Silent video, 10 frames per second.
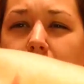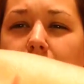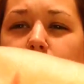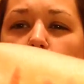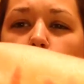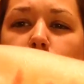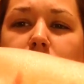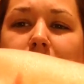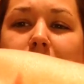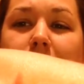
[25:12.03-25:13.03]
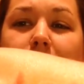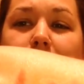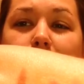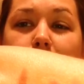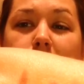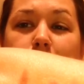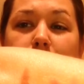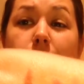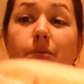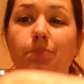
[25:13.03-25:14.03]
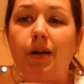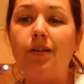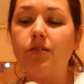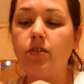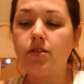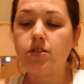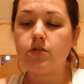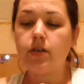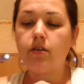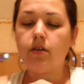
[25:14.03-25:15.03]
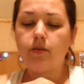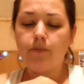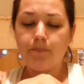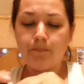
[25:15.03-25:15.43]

It's almost got that your lips, but better look to it, you know?